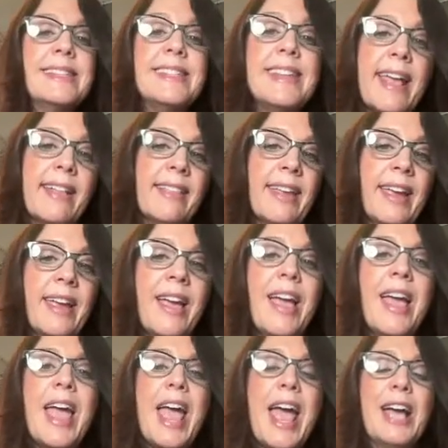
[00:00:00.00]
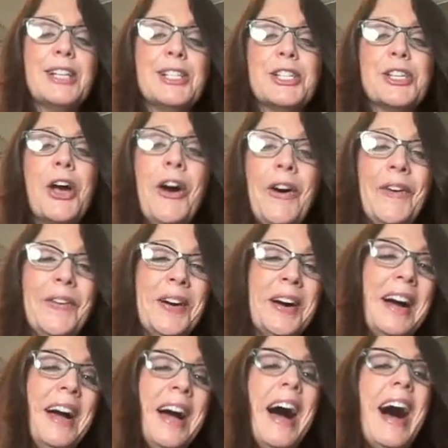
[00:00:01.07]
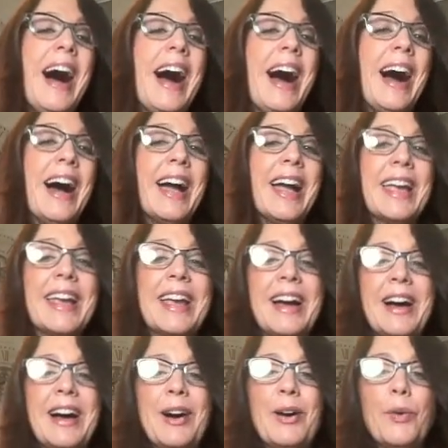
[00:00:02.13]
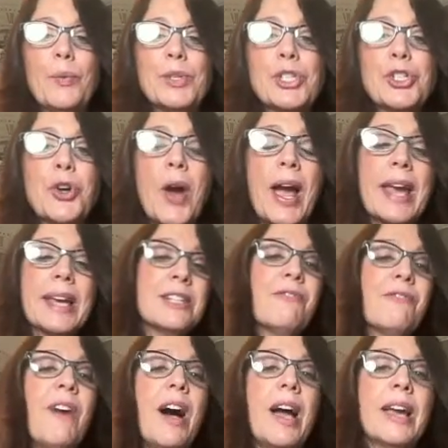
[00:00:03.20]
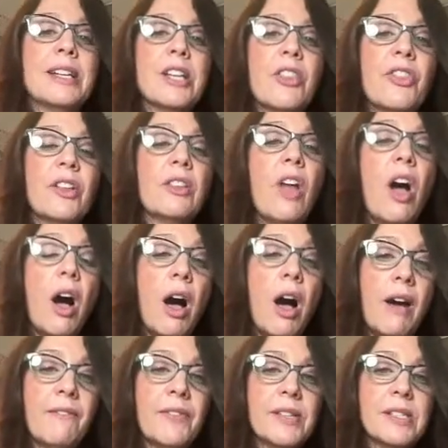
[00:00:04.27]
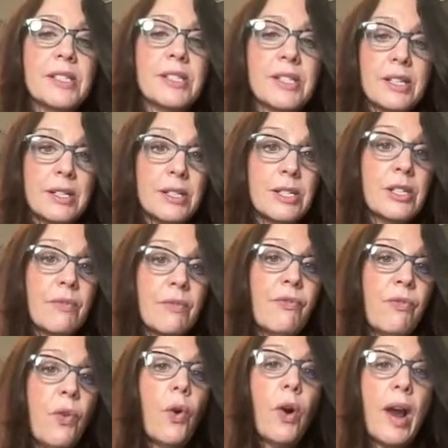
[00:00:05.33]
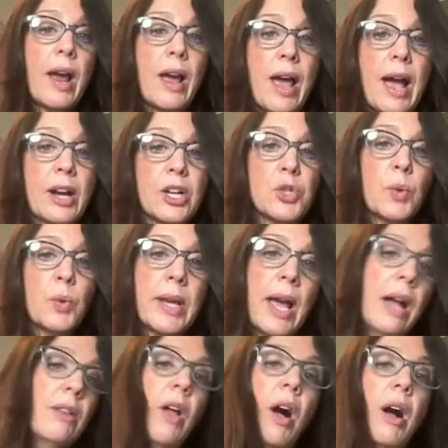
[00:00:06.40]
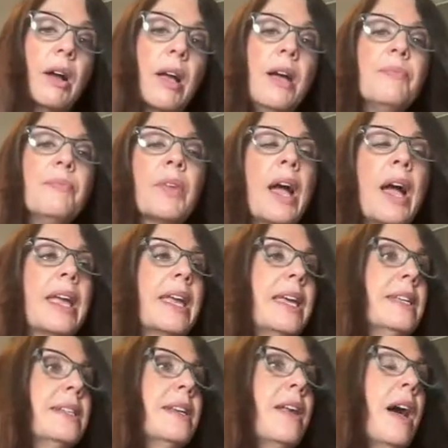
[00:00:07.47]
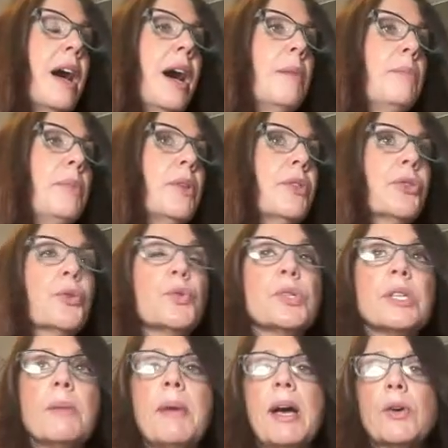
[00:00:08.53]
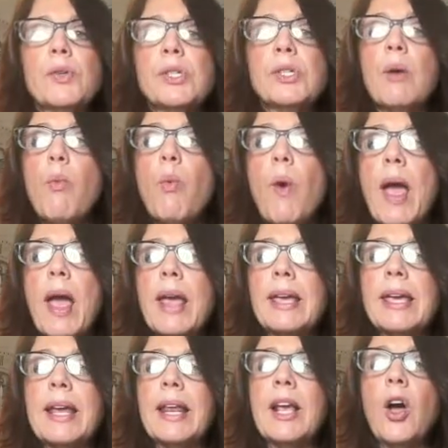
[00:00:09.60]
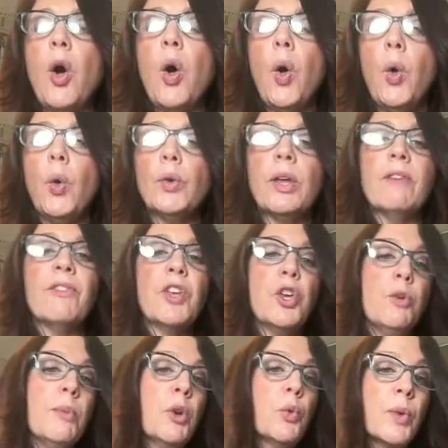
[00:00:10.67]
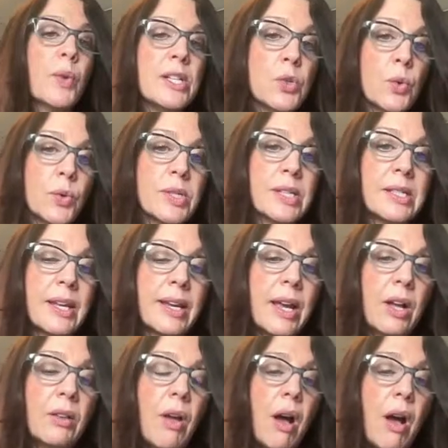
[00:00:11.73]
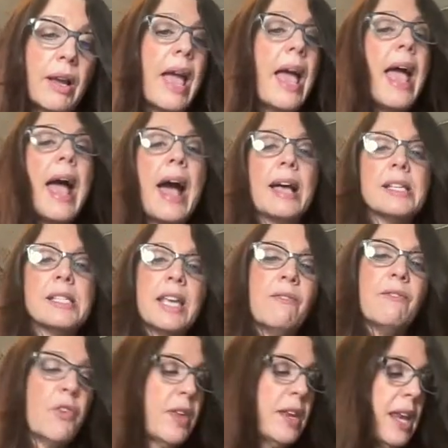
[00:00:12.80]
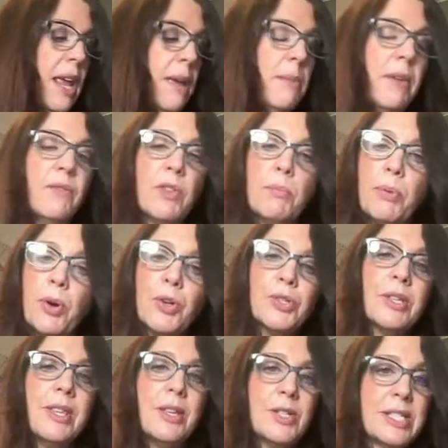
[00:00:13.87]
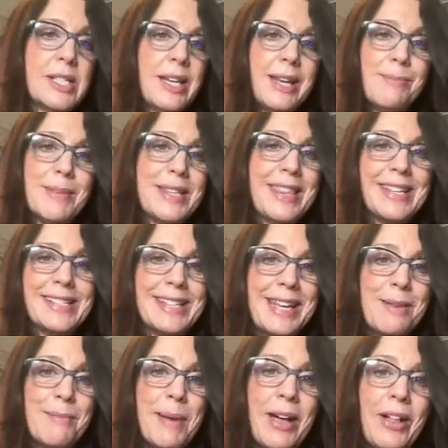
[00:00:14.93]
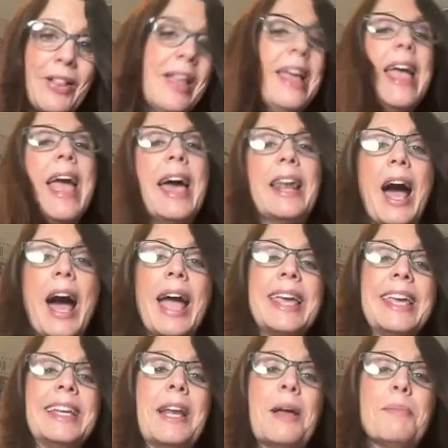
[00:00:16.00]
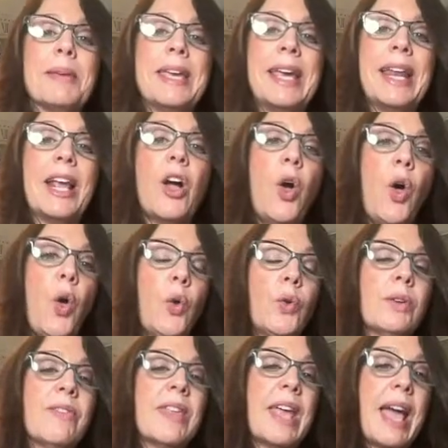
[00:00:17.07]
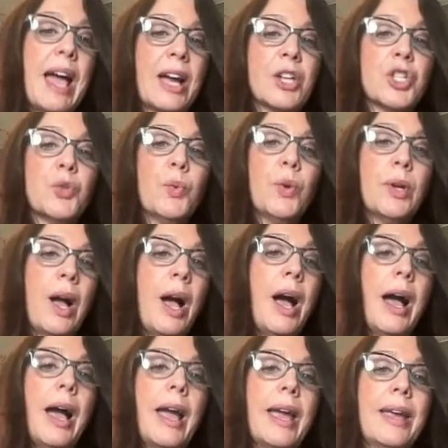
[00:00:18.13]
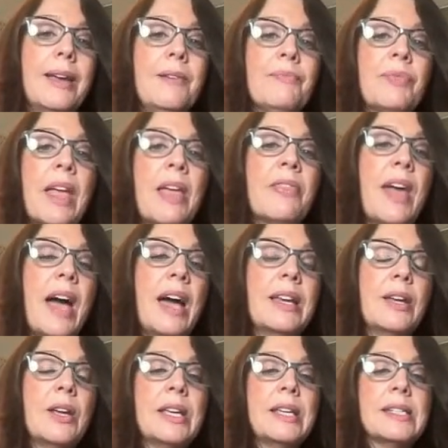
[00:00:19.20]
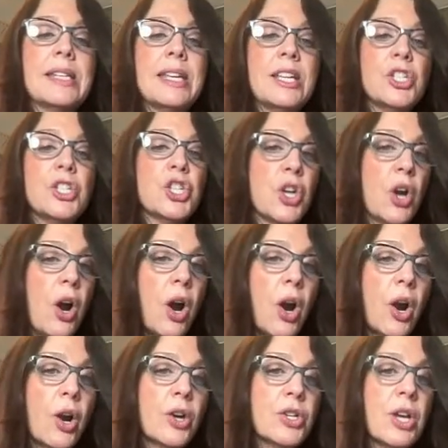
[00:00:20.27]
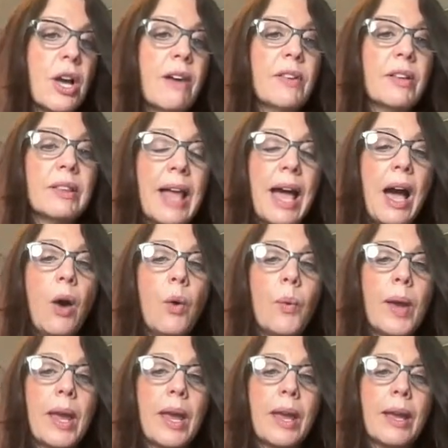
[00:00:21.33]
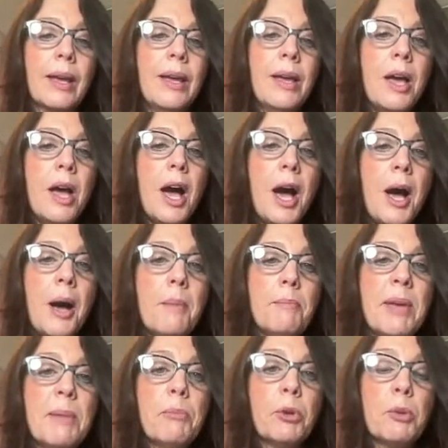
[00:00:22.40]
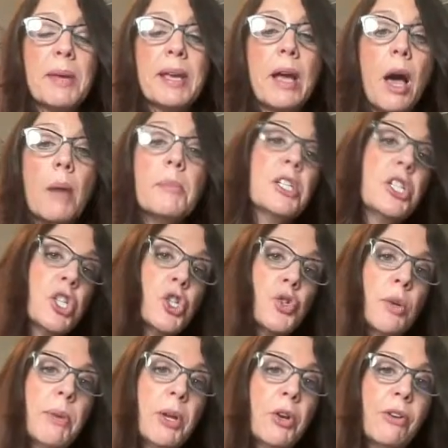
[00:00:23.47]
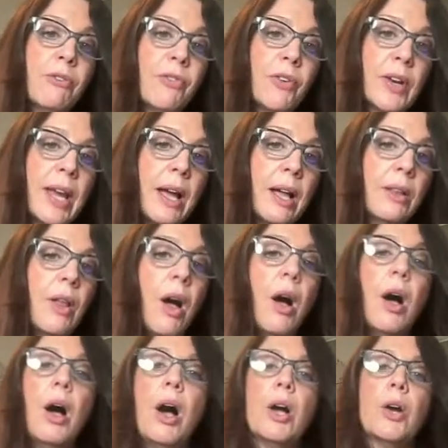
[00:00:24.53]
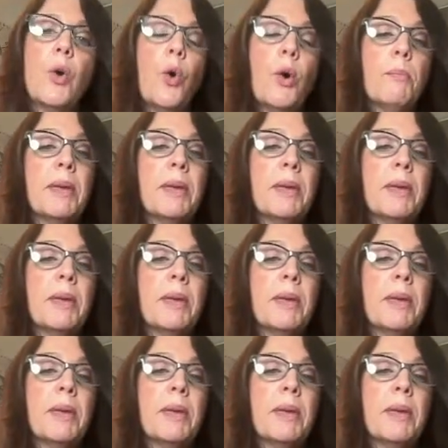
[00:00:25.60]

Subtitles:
daily. And so I was trying to find the law offices for actual Kellogg. I ended up through somehow, some way, getting a hold of human resources at Kellogg, asking for the name of the person that's sending me this email. And I ended up getting a hold of the actual guy that is in charge of allowing people to become a distributor for Kellogg or